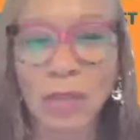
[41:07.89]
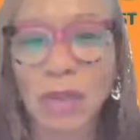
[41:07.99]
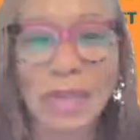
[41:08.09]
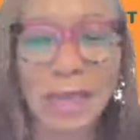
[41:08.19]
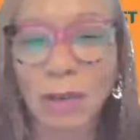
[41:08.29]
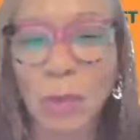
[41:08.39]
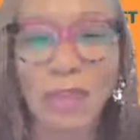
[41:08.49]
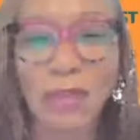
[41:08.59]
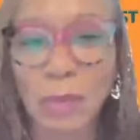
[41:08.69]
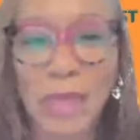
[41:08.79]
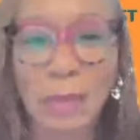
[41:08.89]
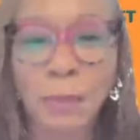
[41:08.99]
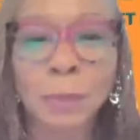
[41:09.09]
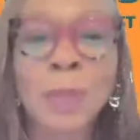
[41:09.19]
We've got to get away from that.